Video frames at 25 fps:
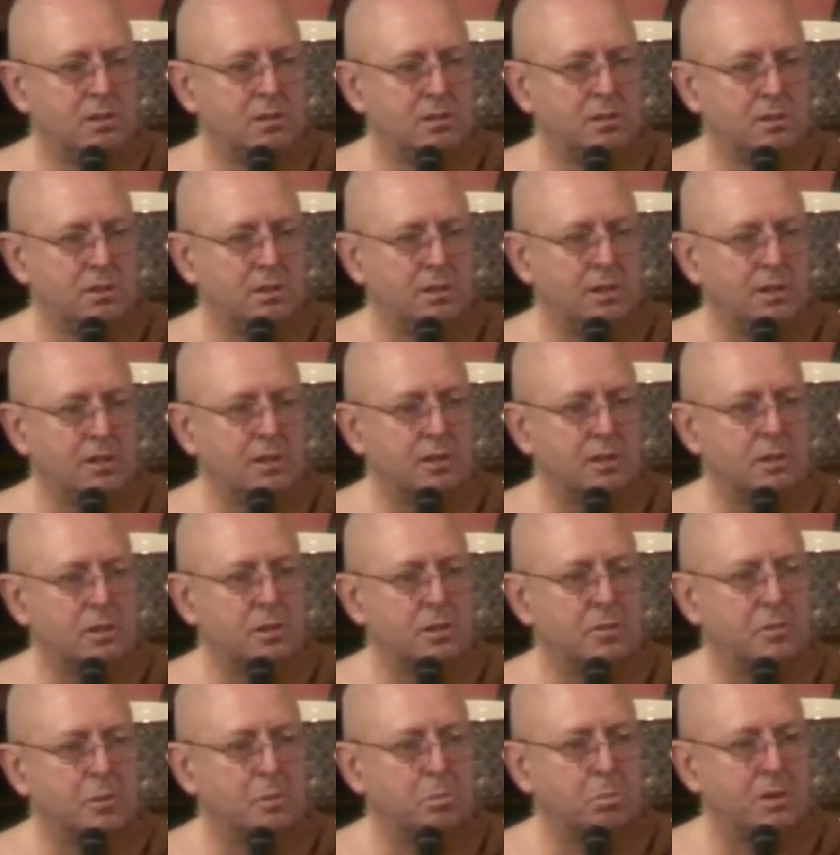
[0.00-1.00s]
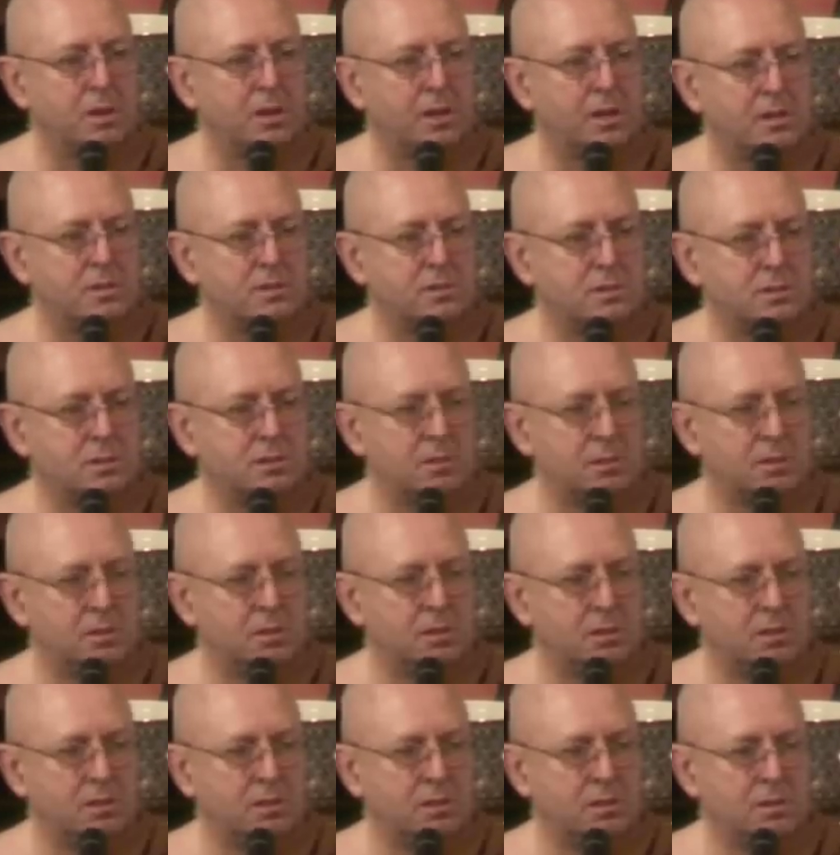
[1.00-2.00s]
Let go of the past.
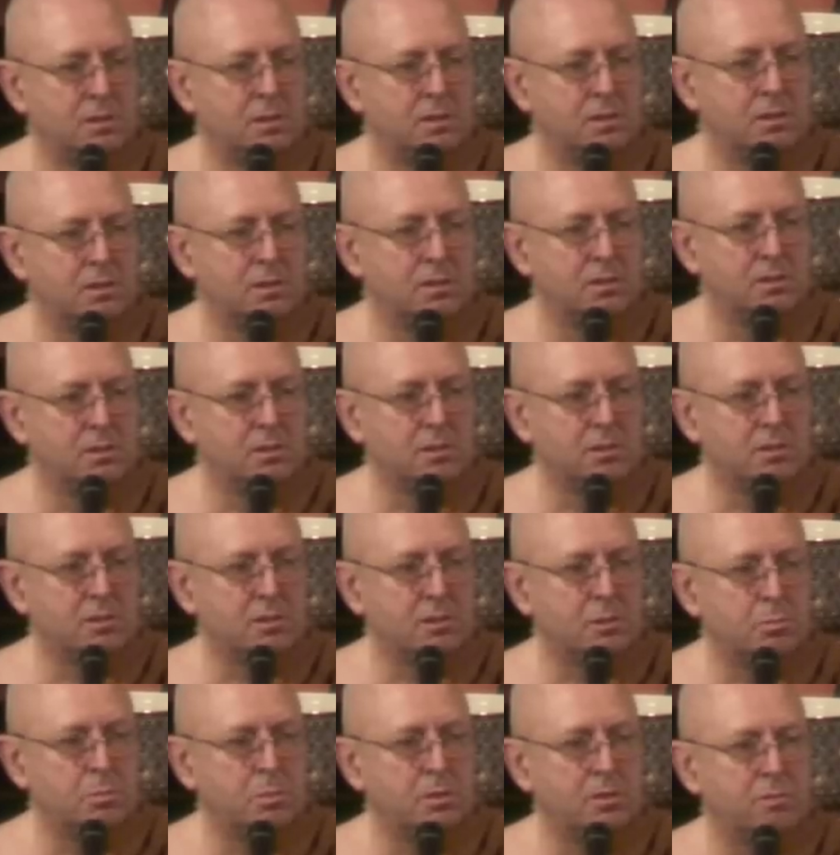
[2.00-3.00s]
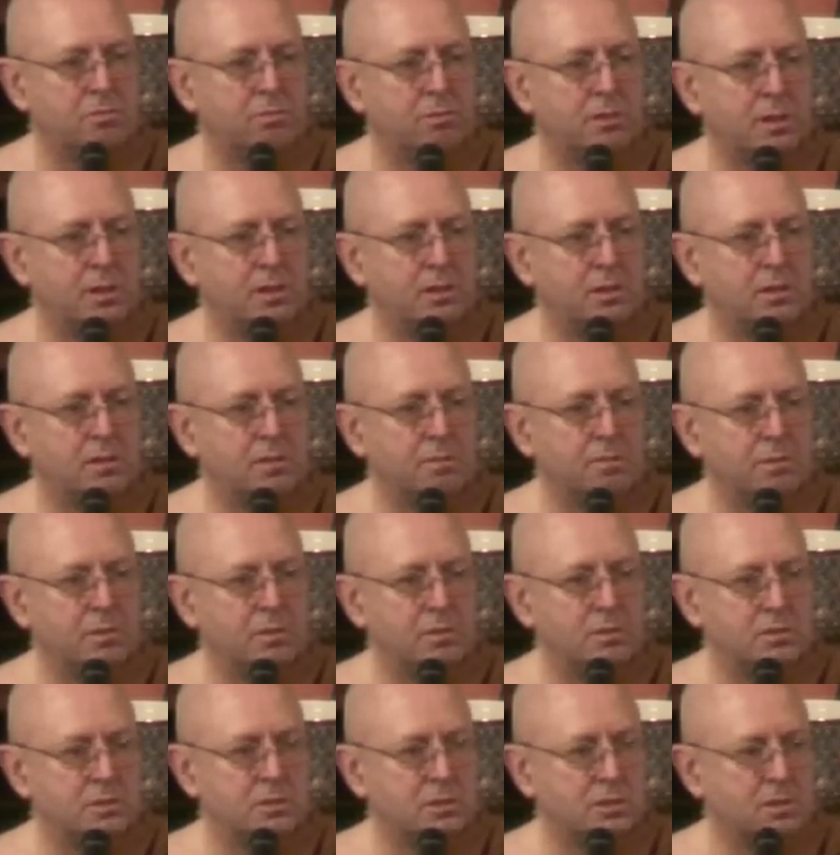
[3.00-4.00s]
Don't be afraid of the
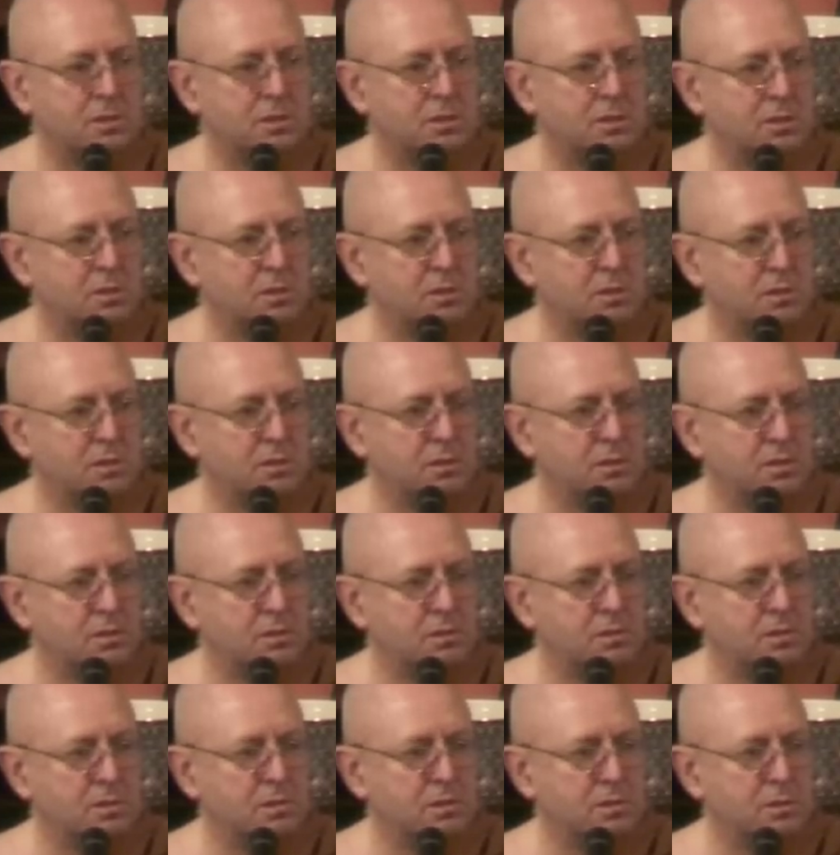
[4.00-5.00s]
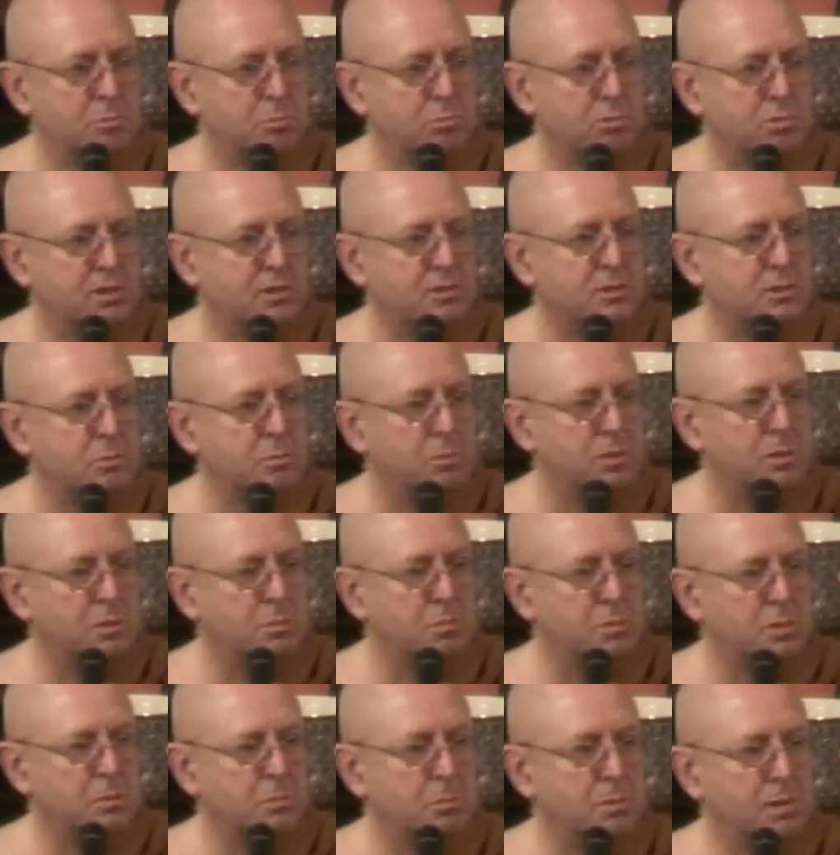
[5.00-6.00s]
future. Present
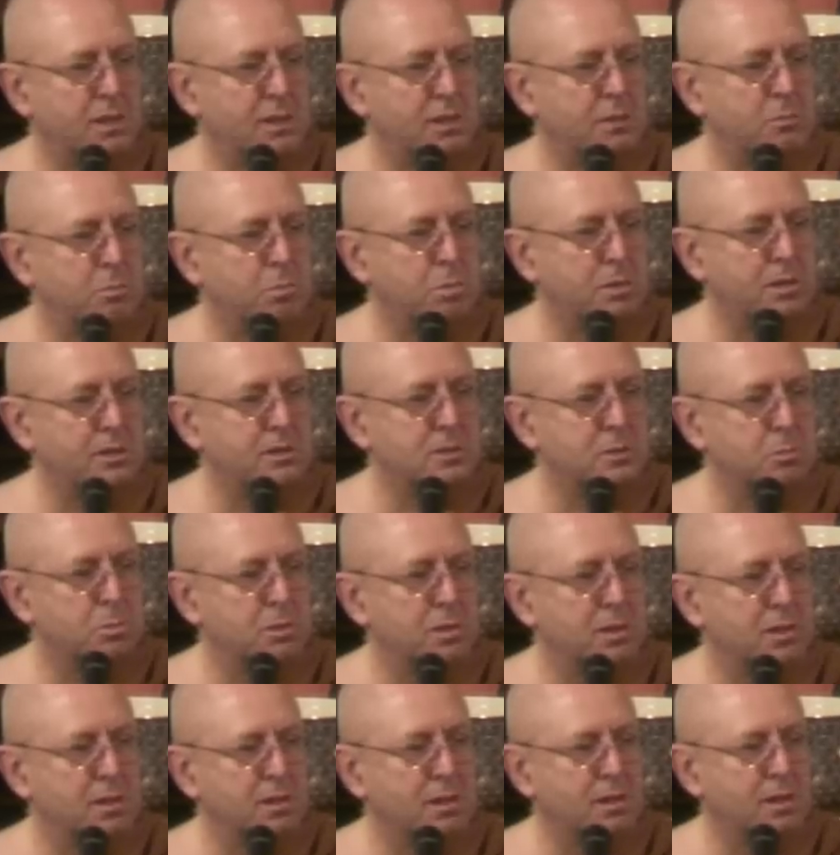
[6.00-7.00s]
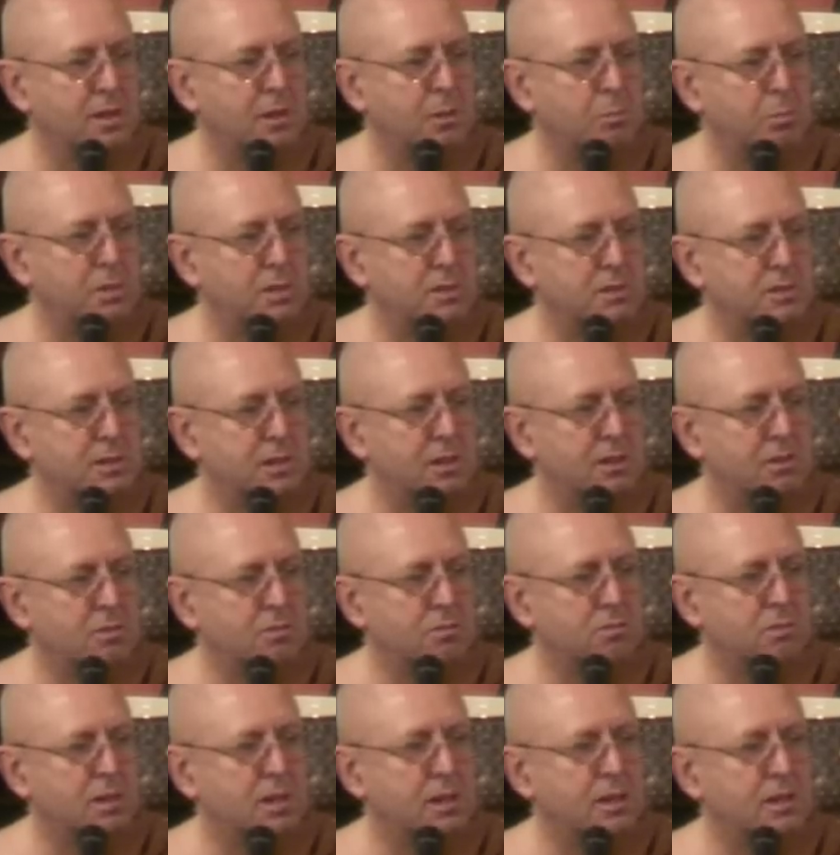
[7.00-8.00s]
moment of making peace, being kind, being gentle,
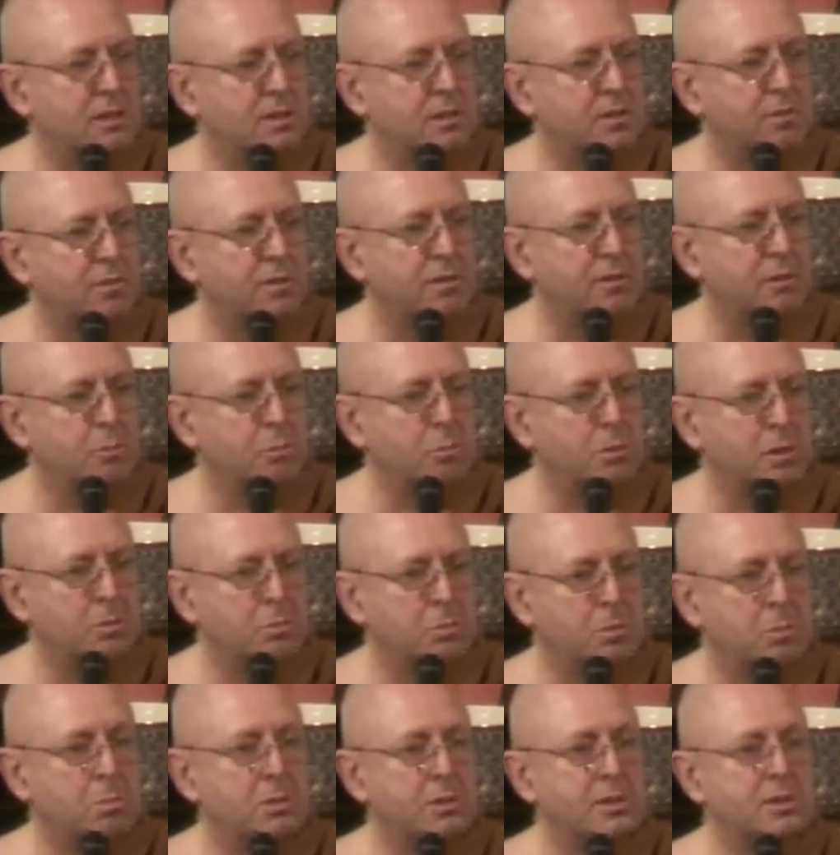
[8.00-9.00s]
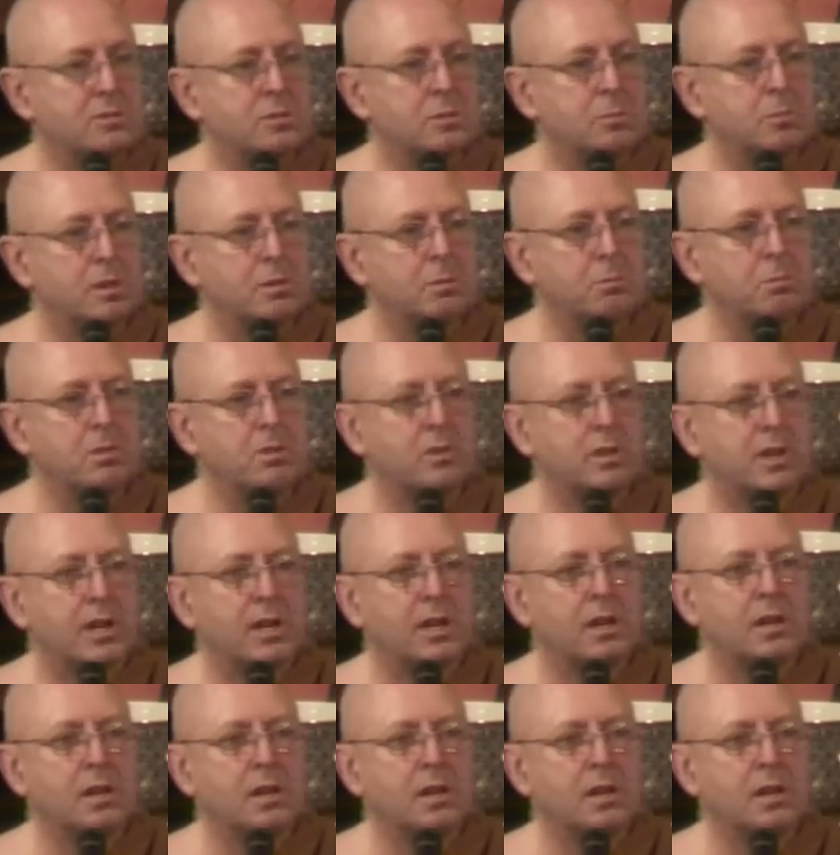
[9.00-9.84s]
right in this very moment. Please remember that.